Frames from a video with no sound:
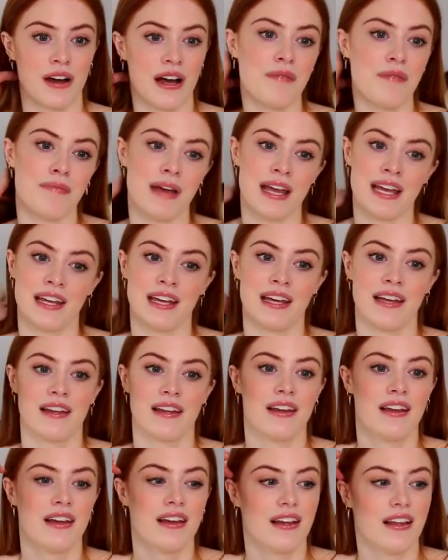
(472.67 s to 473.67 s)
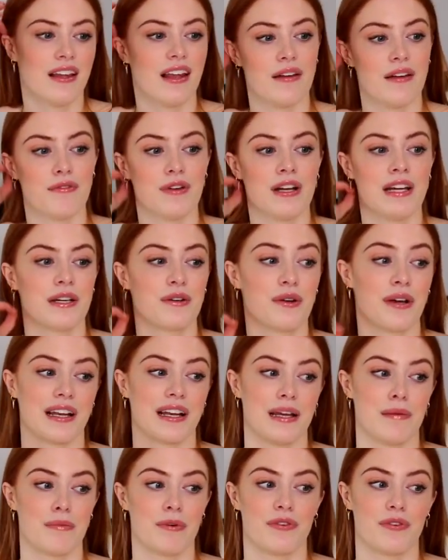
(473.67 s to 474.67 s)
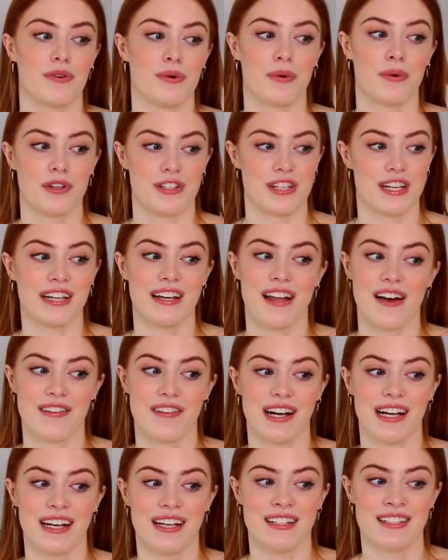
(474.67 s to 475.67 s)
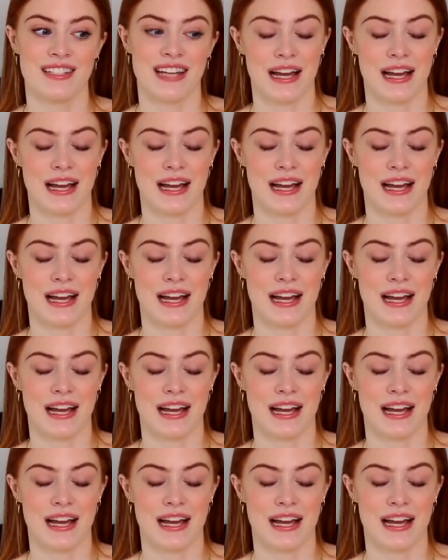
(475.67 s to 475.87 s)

I made it like really quickly before watching Love Island.